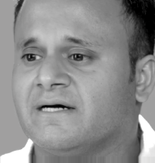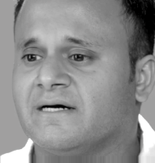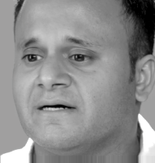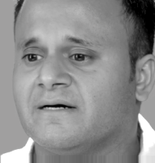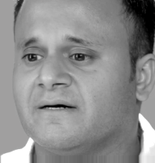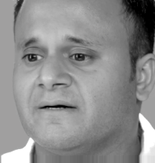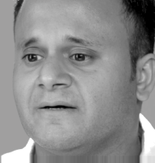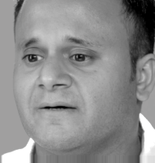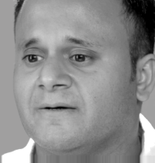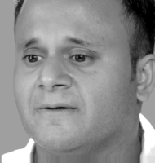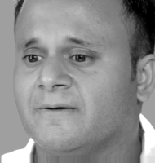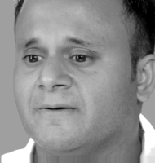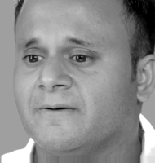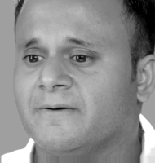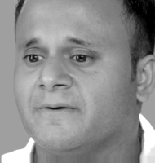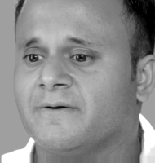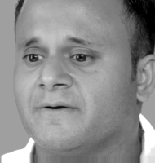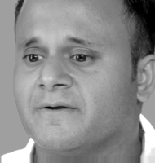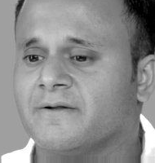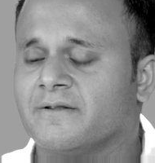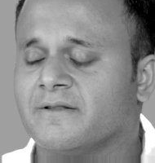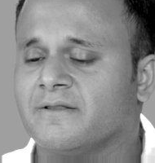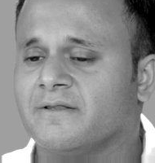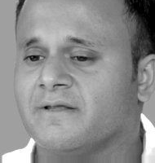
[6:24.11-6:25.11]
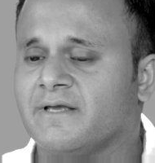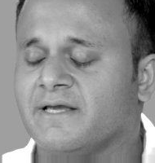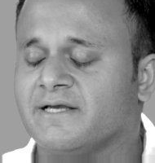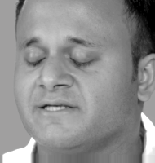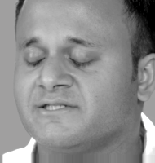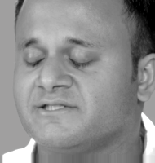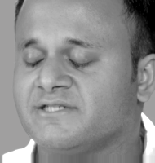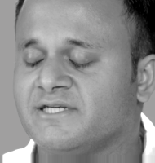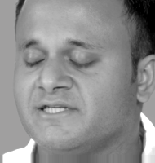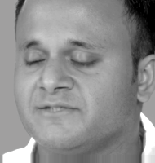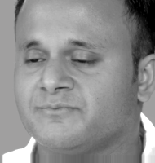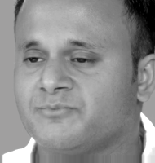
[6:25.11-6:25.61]
The
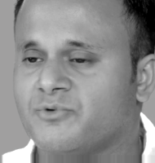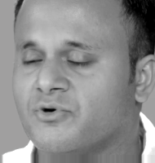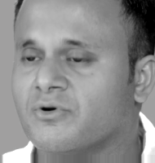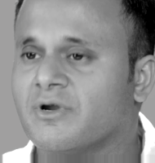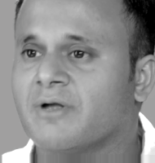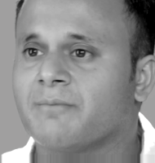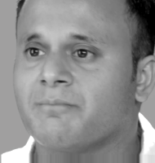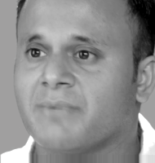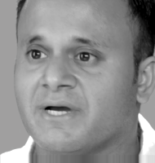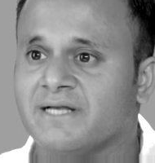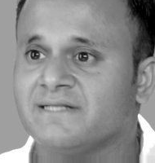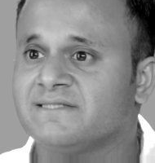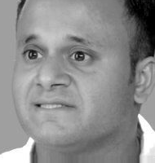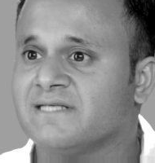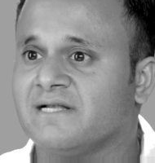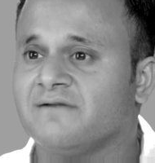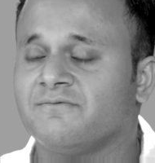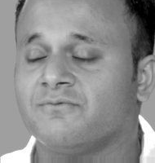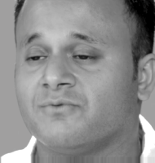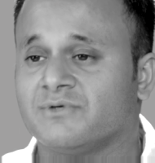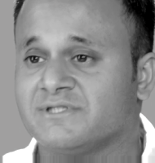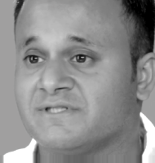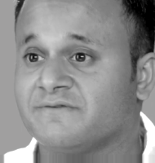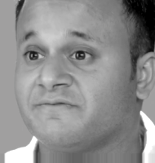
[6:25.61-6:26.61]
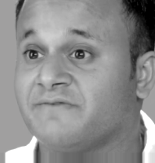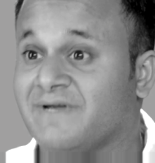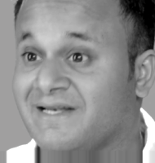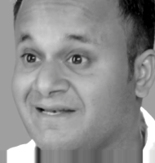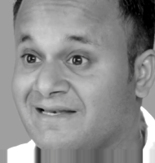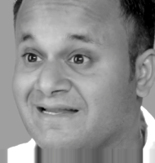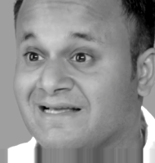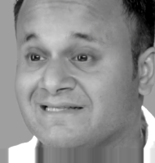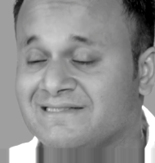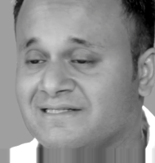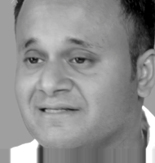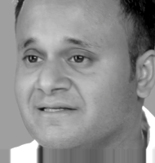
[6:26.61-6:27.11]
exchange program by itself was a
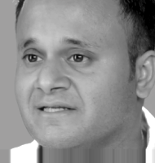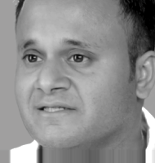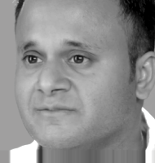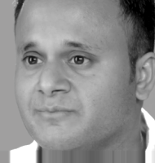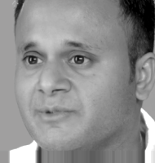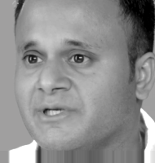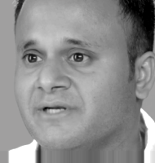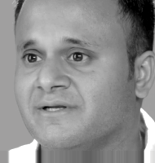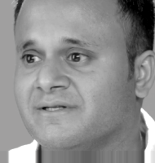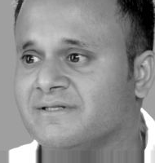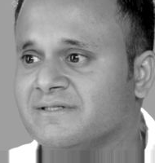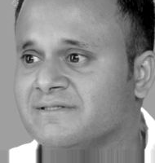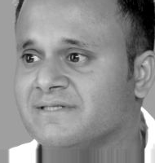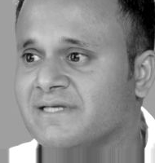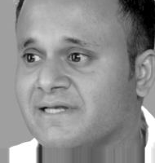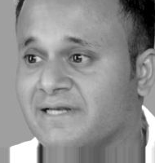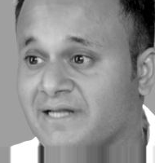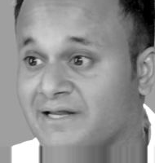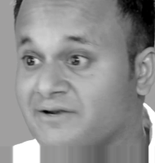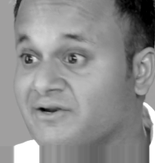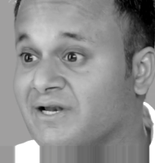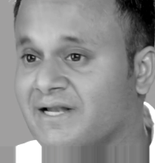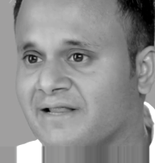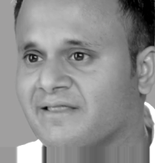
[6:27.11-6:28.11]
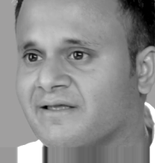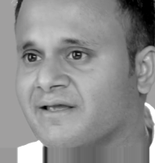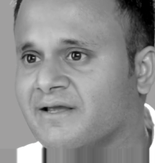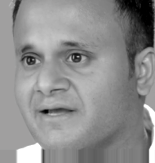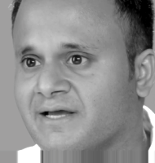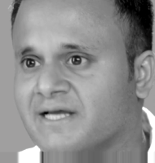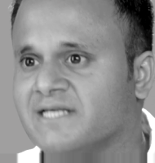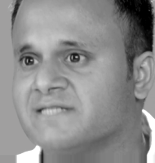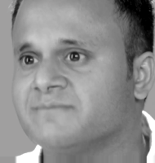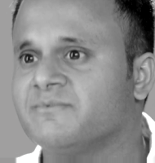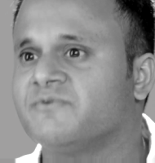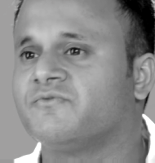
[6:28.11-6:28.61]
fantastic experience, and I really thank
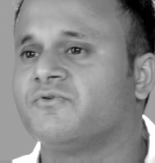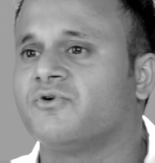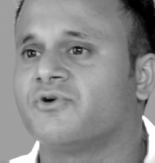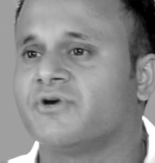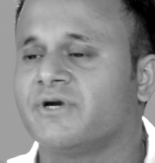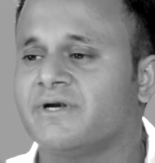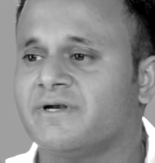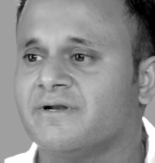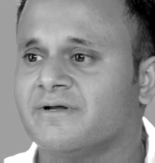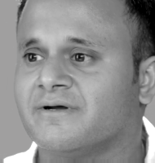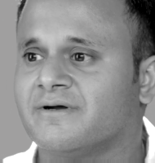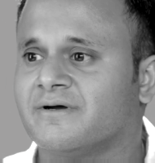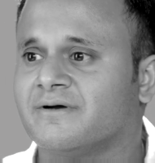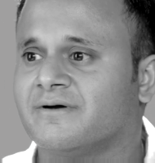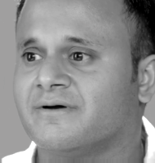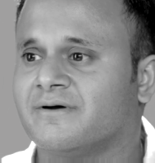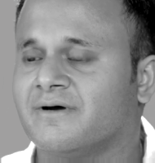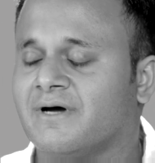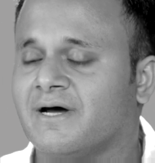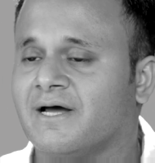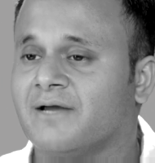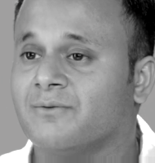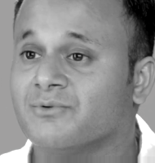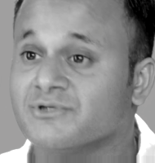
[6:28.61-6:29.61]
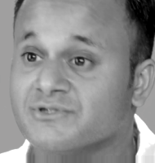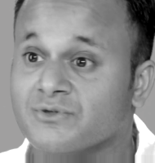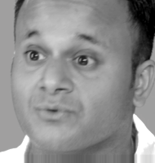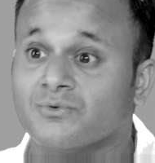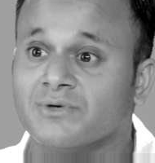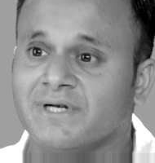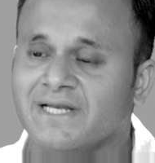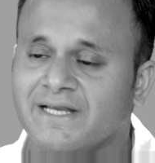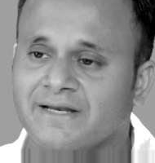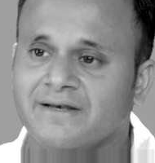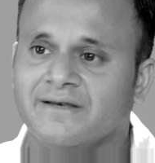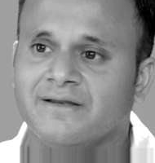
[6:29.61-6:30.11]
ISB for it. I was the
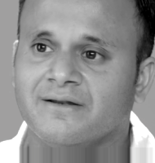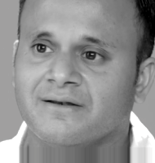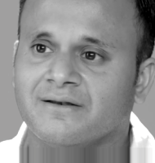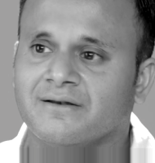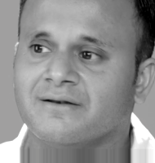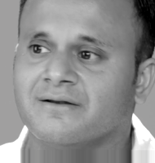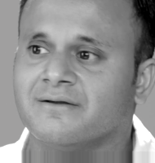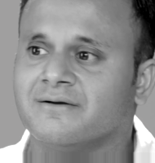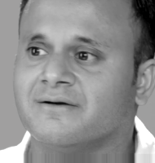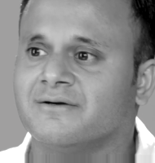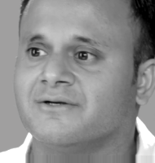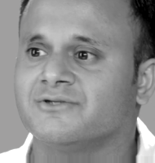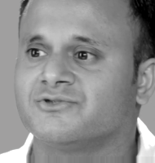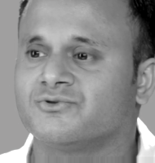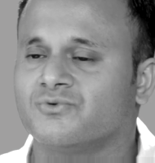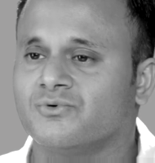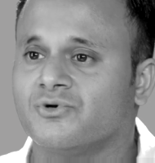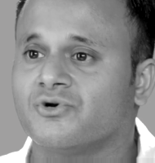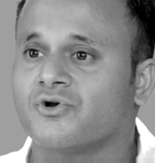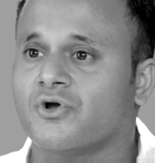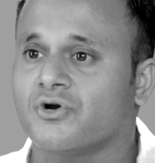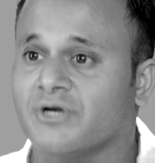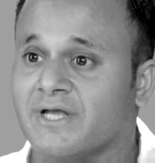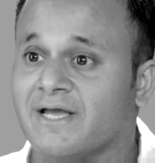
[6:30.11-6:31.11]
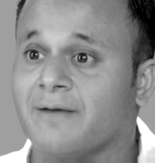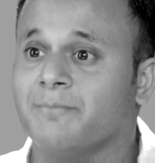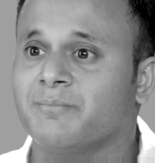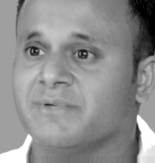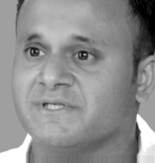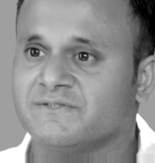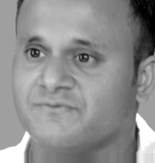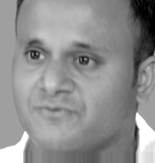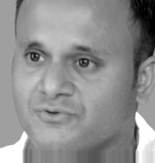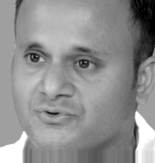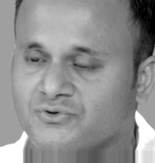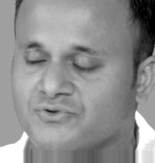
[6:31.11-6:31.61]
only Indian student on
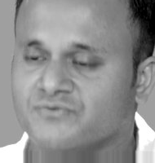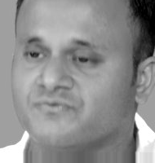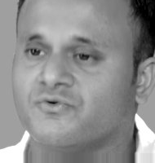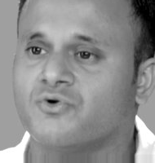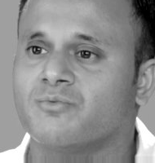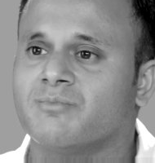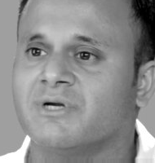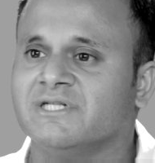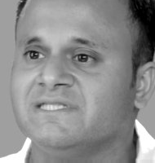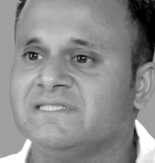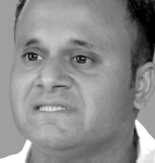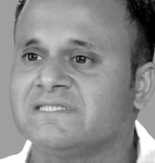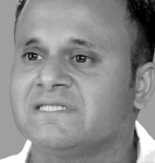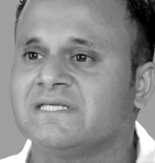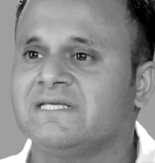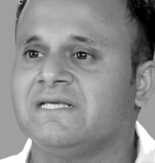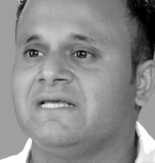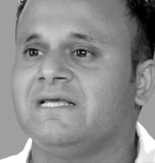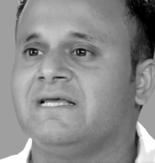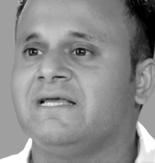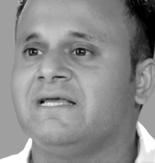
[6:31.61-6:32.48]
campus for those 4 months,